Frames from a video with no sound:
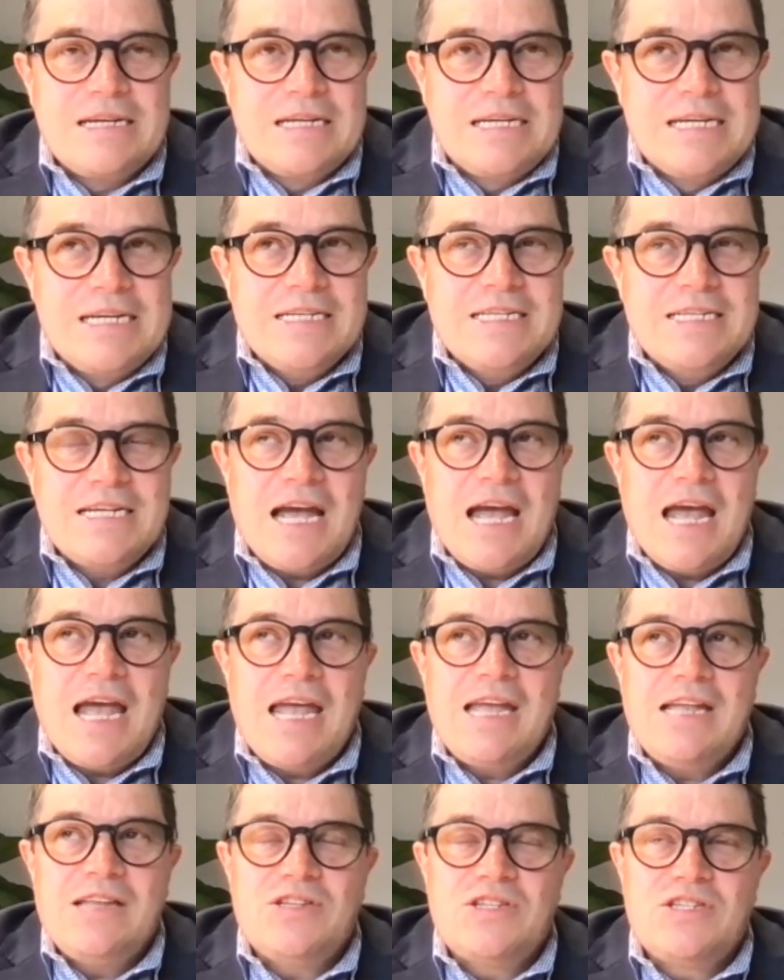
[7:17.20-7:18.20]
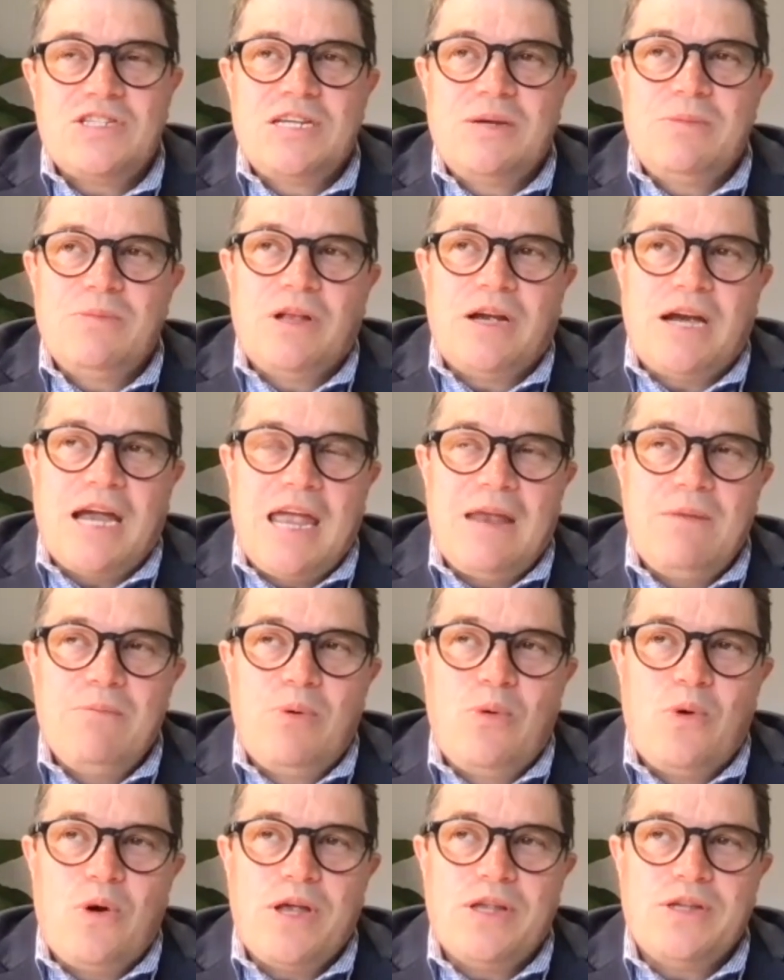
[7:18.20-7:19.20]
contains similar
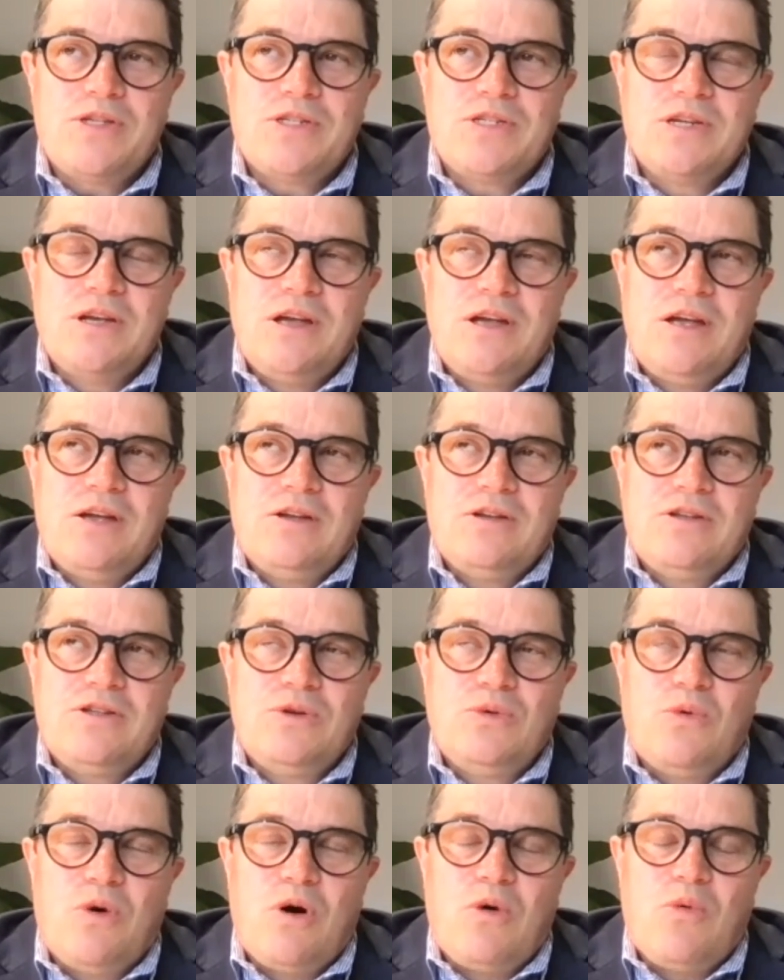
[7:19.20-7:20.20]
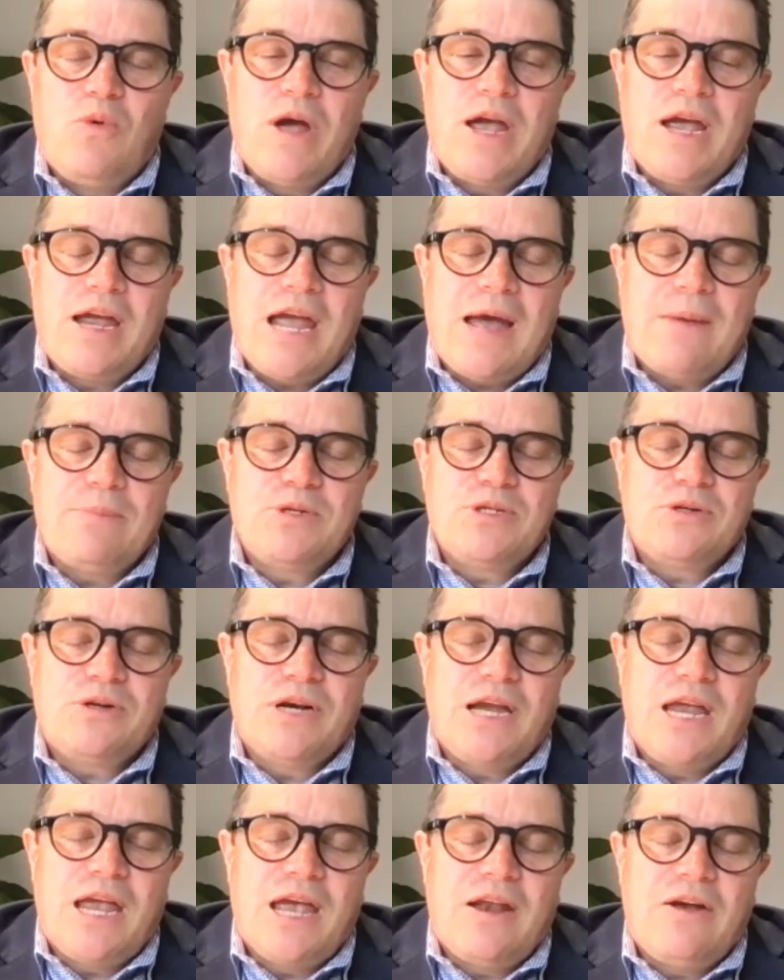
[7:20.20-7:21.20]
endpoints to what we're
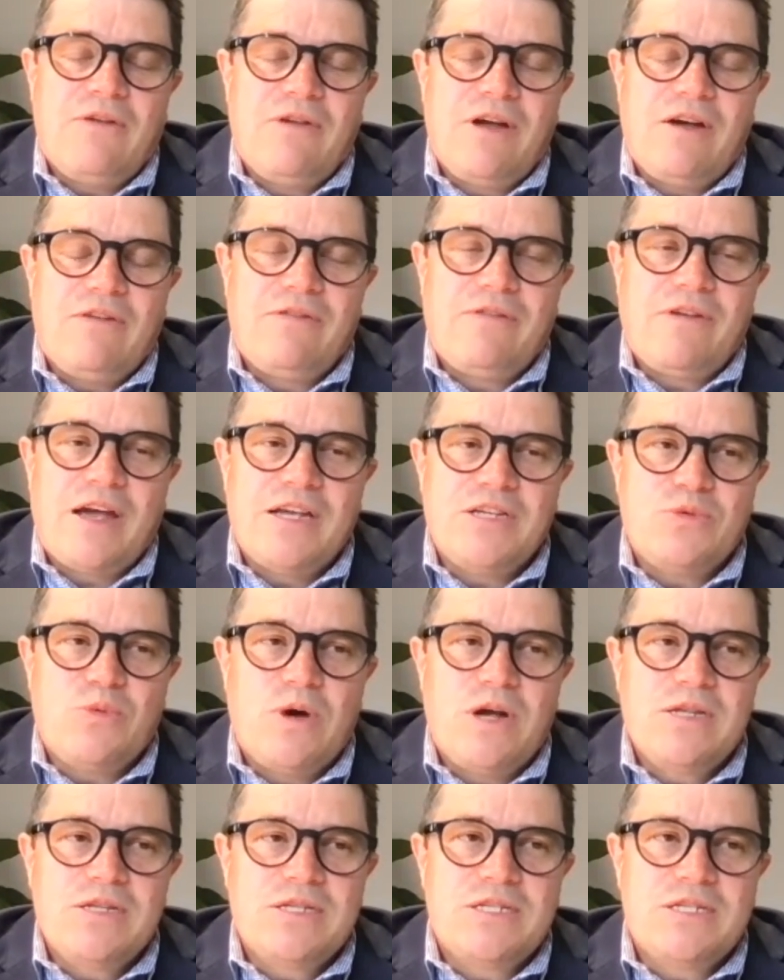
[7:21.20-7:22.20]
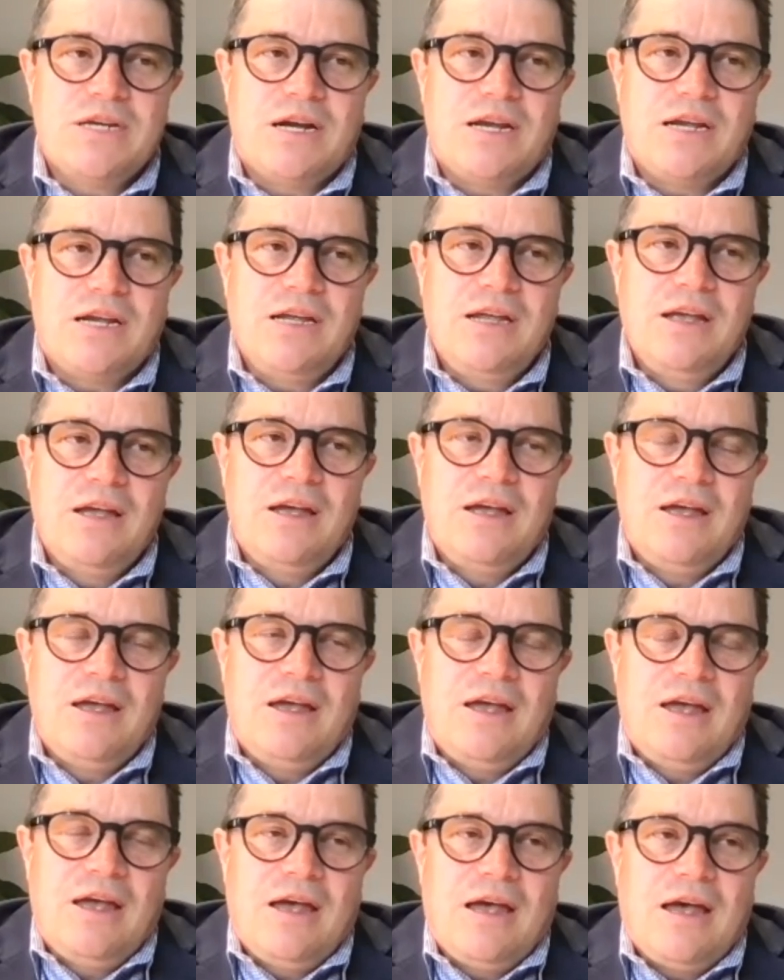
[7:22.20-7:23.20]
capturing out of our phase one study.
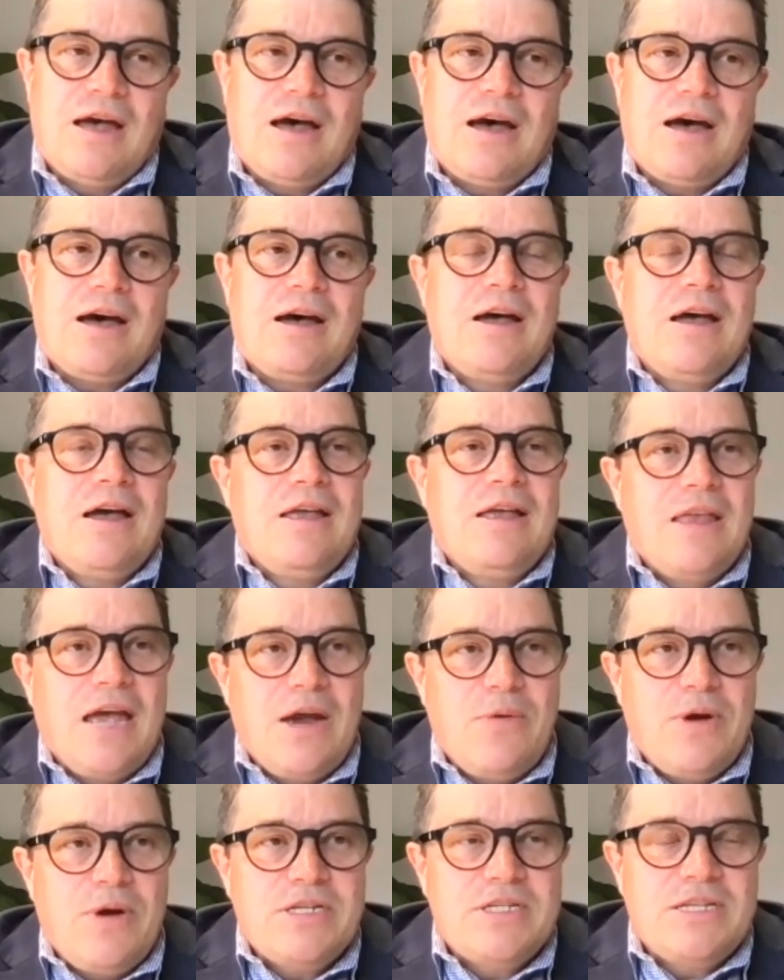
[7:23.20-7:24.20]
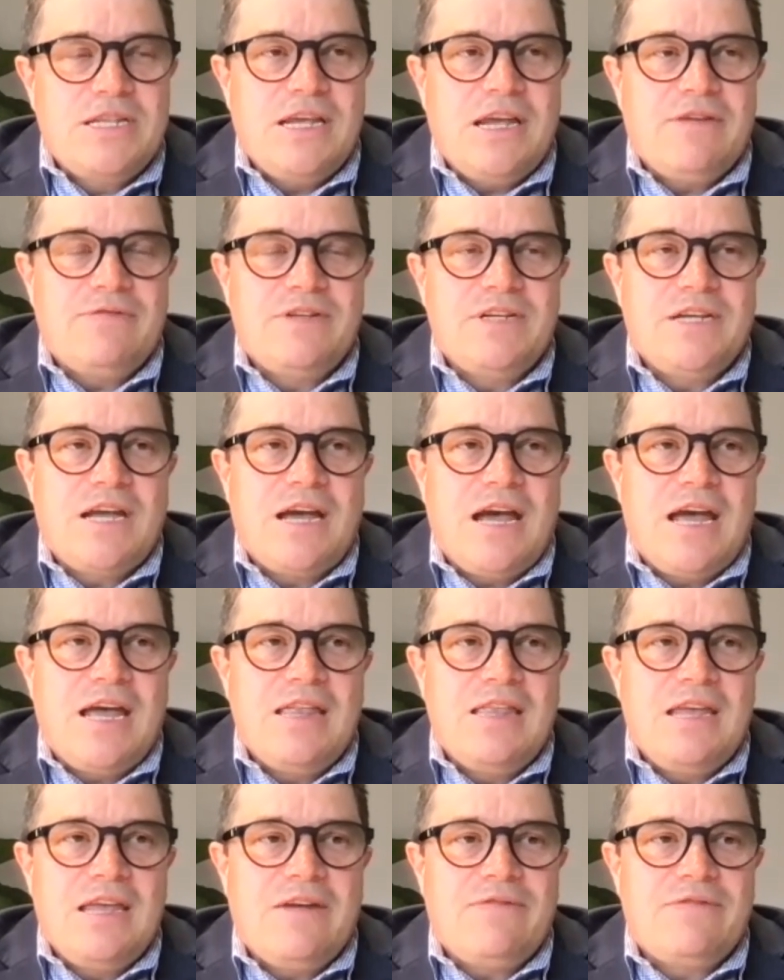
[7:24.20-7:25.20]
They went to the
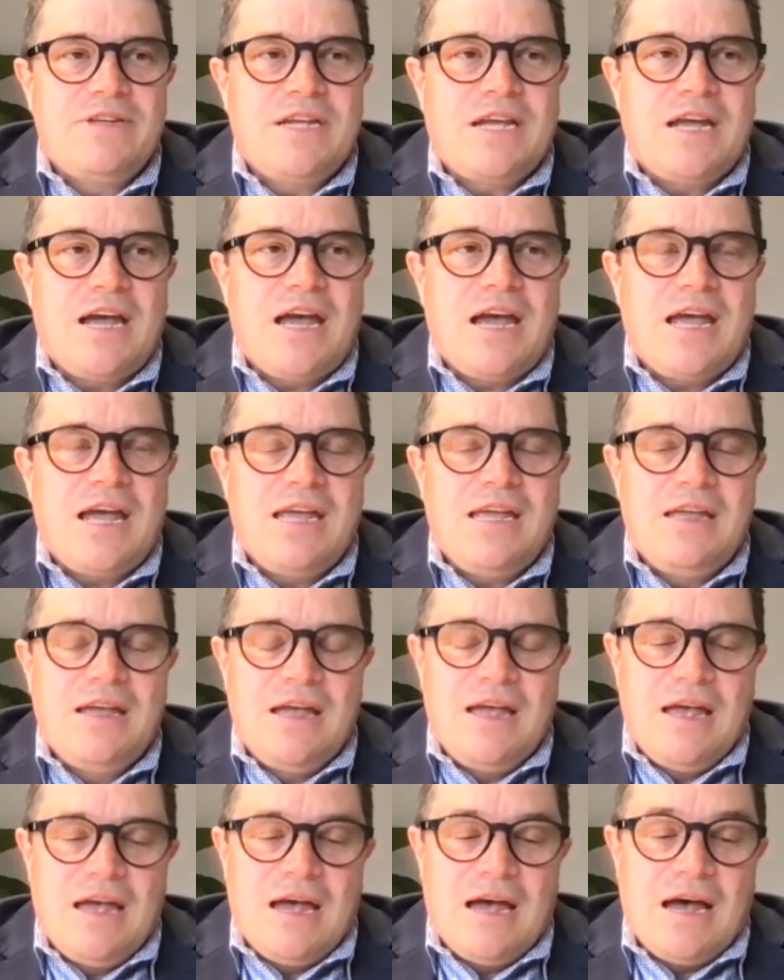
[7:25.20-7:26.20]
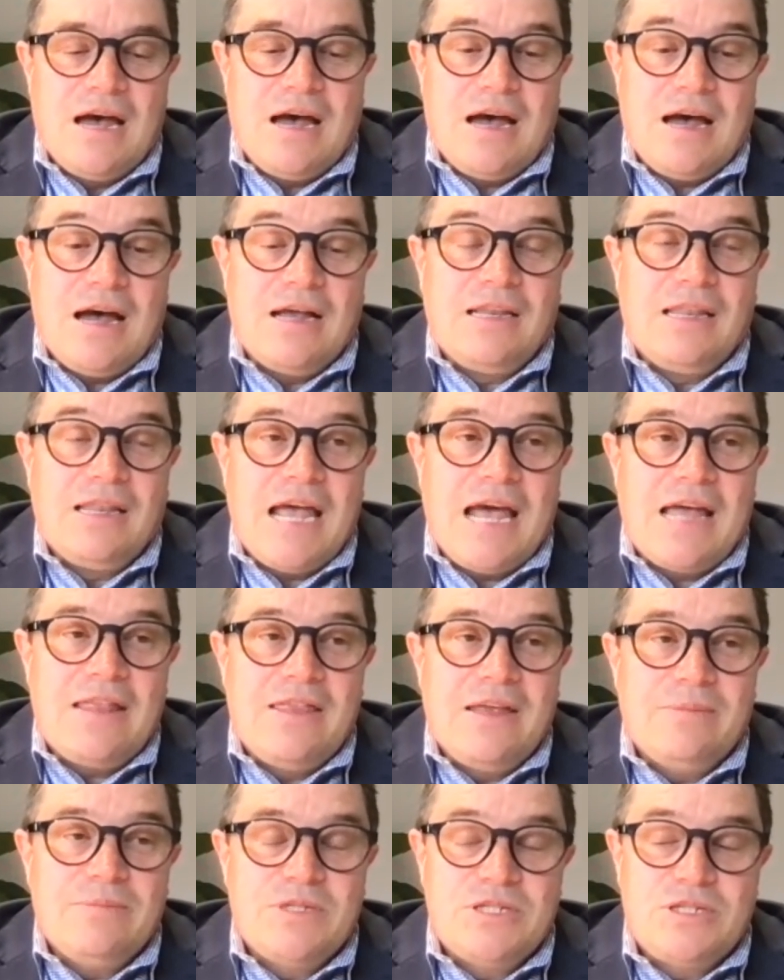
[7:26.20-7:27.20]
FDA. The FDA allowed
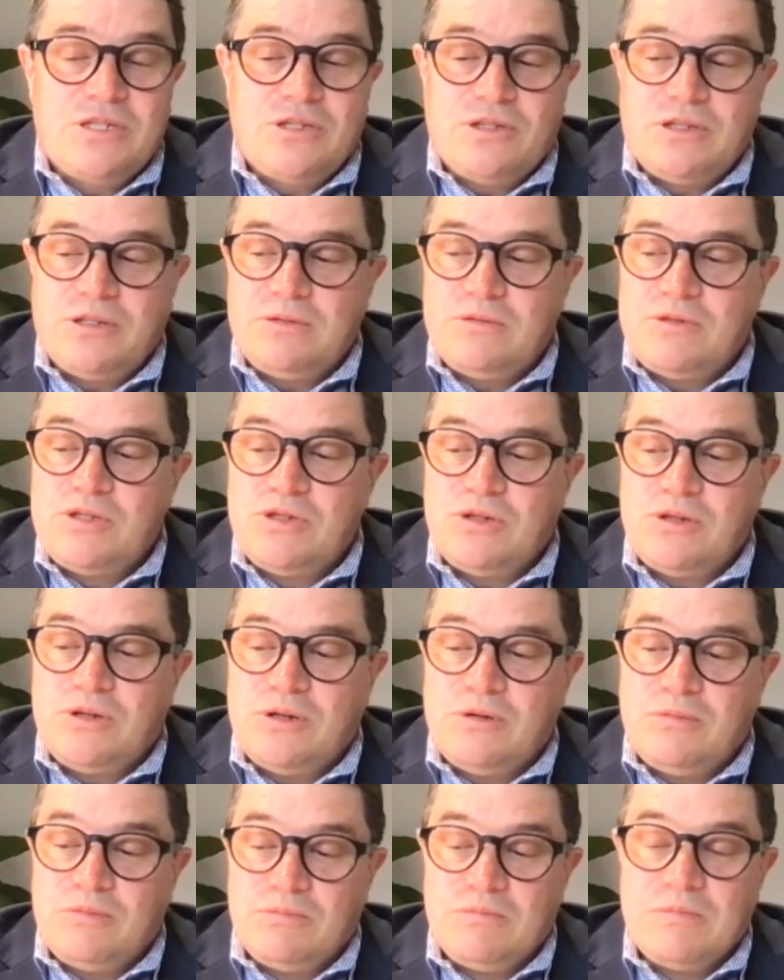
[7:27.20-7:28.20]
them to